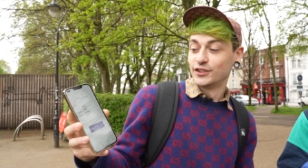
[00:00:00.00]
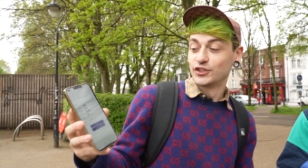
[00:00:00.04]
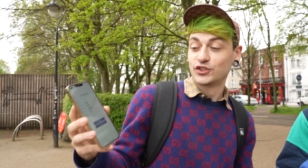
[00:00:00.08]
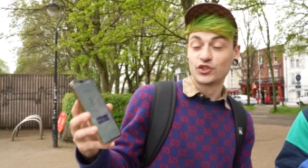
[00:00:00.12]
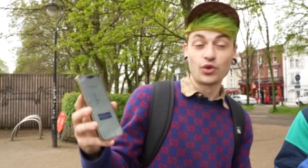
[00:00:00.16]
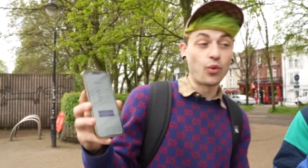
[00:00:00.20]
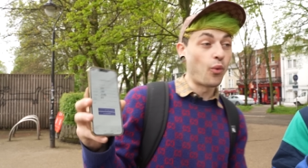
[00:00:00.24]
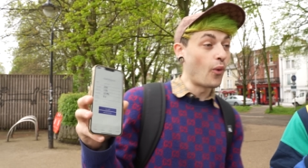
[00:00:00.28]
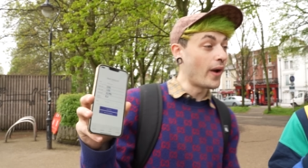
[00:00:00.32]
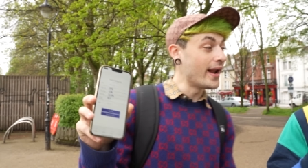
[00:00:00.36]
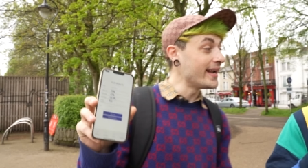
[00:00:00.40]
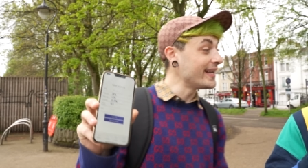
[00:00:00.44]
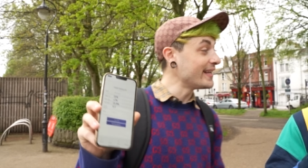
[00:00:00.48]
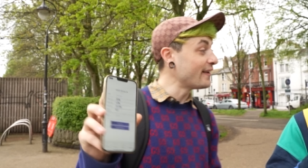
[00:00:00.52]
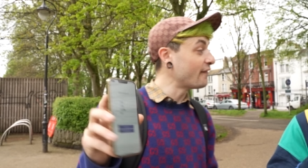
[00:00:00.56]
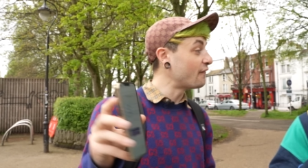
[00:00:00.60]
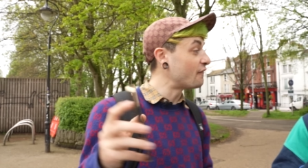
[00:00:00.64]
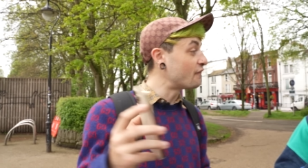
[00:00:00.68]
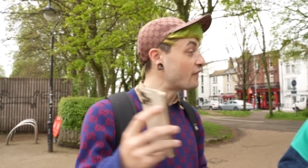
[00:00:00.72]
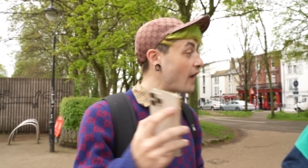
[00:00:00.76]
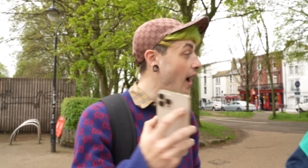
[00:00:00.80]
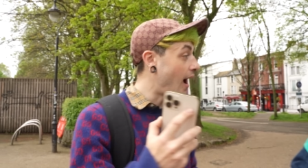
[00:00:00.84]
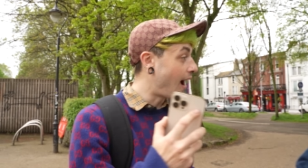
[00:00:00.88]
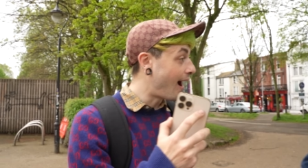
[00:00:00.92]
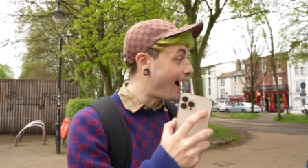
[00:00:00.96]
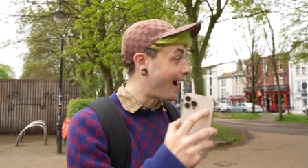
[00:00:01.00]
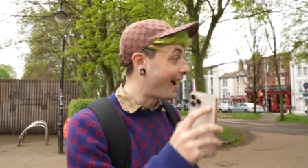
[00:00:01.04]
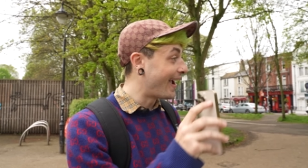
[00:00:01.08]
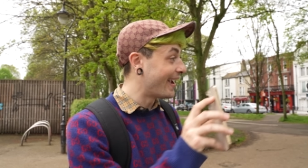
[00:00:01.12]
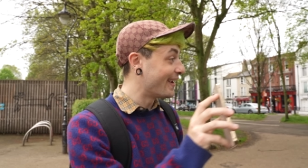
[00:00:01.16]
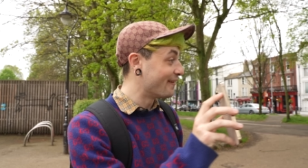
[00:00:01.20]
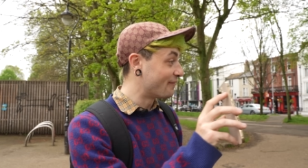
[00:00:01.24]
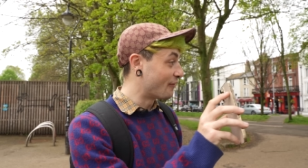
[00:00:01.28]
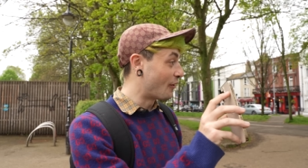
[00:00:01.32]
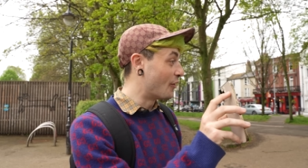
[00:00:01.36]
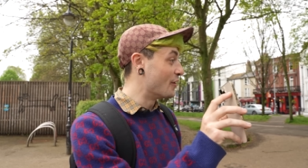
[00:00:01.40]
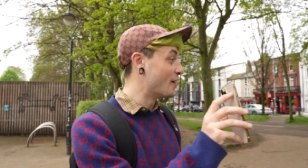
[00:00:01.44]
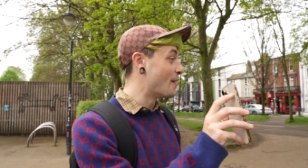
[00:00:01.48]

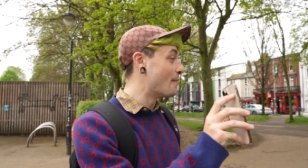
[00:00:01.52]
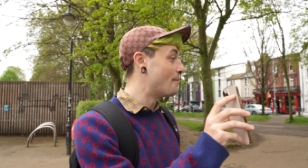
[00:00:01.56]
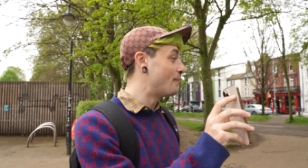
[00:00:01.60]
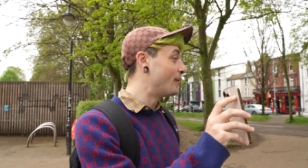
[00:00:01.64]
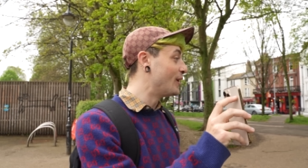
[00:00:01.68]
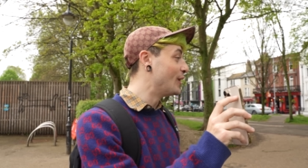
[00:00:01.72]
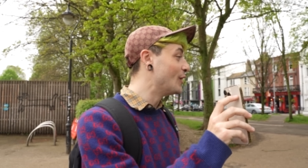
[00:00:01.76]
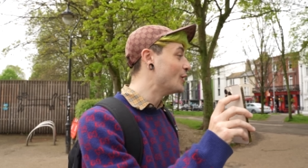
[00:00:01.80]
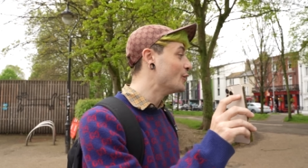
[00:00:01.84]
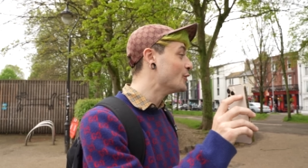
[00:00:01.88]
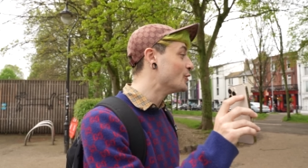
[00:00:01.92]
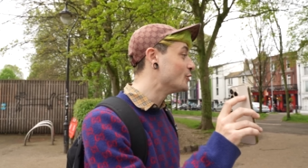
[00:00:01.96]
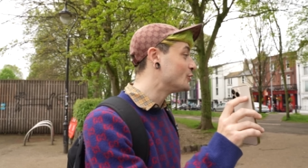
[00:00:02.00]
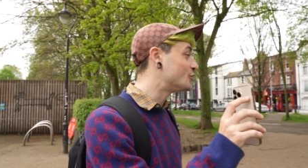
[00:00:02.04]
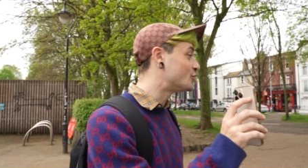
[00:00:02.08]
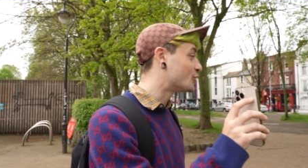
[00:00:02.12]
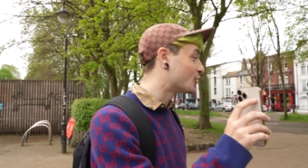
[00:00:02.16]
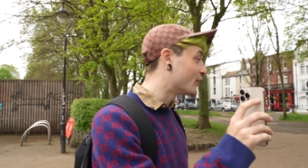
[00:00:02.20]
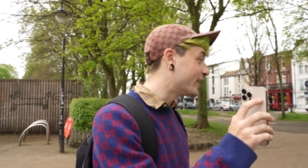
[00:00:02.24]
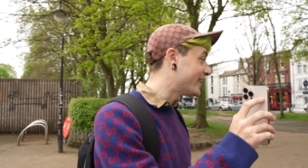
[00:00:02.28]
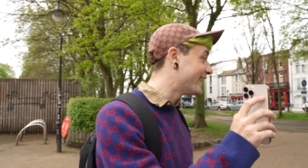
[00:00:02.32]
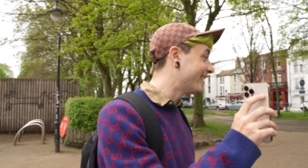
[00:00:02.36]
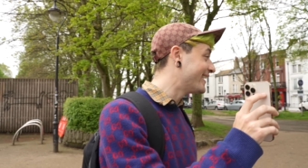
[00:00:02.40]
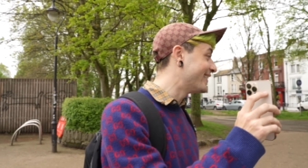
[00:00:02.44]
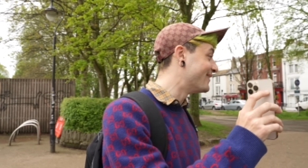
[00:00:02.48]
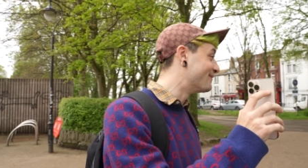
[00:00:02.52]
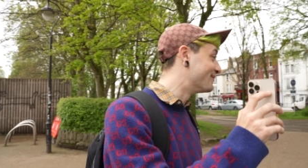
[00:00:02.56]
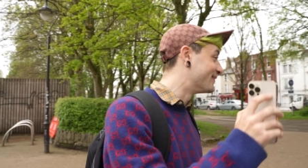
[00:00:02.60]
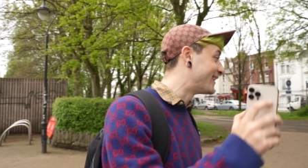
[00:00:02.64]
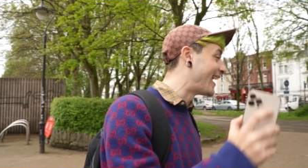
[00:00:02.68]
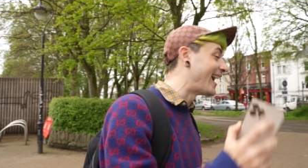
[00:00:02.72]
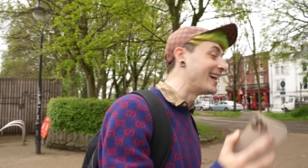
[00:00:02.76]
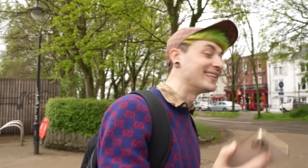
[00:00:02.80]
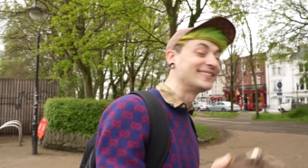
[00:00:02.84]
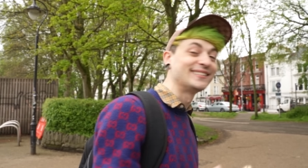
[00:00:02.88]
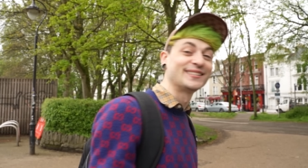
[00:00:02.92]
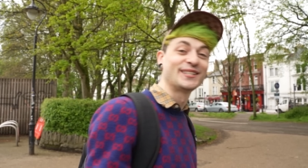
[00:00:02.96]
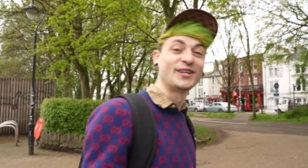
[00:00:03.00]
twenty-five on a Blue Dream. What?
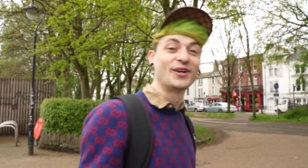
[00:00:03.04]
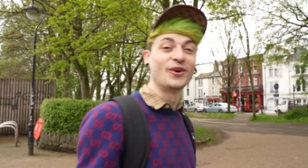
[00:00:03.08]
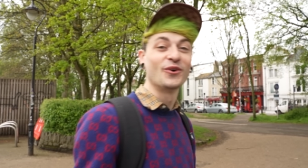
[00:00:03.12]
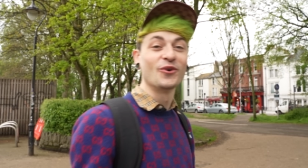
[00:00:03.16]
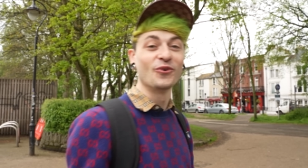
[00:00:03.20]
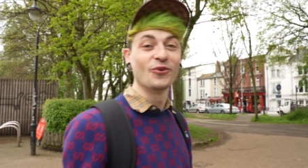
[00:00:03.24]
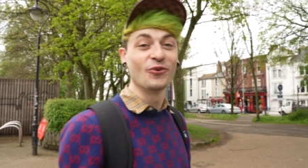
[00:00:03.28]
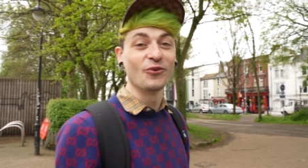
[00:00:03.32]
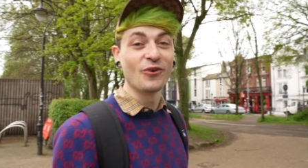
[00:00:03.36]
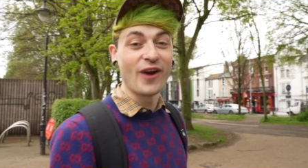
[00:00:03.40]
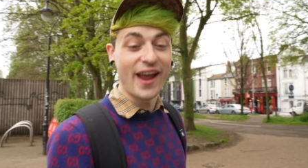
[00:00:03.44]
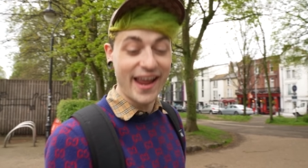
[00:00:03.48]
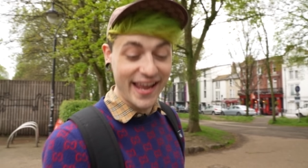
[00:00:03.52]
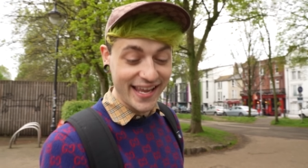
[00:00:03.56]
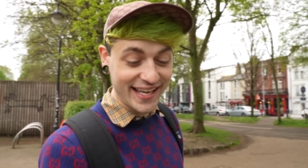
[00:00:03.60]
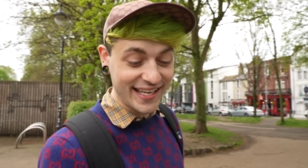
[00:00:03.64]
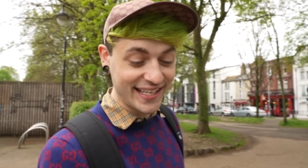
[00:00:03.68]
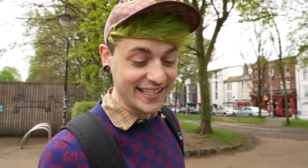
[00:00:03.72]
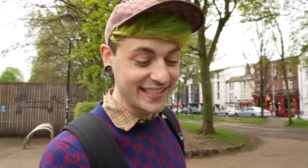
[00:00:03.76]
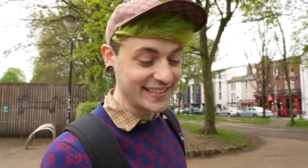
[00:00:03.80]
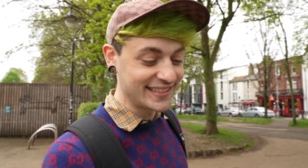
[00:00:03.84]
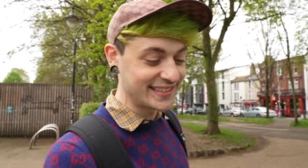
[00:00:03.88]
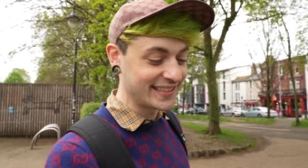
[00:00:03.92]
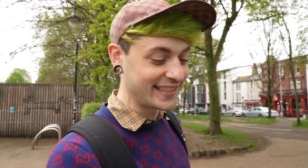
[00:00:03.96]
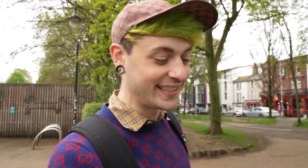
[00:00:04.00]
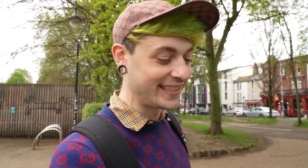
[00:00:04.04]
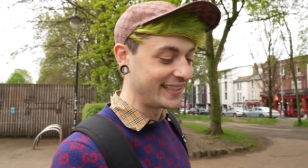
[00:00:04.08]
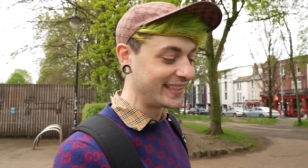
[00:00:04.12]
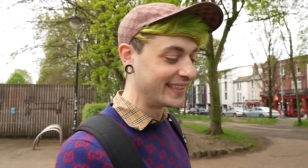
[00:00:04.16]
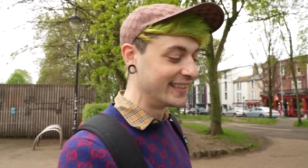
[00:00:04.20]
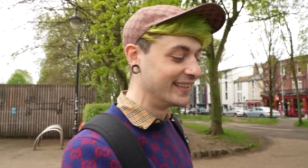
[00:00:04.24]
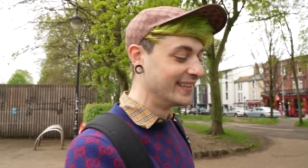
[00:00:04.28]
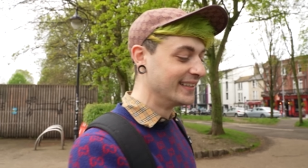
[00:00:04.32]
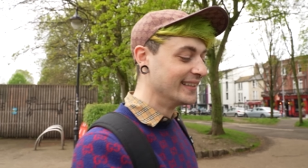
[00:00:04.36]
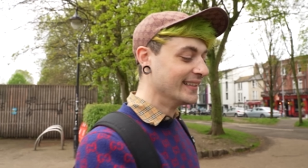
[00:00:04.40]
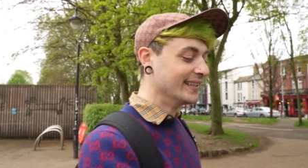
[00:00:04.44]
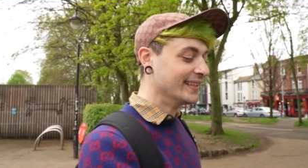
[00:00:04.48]
That's crazy. Oh,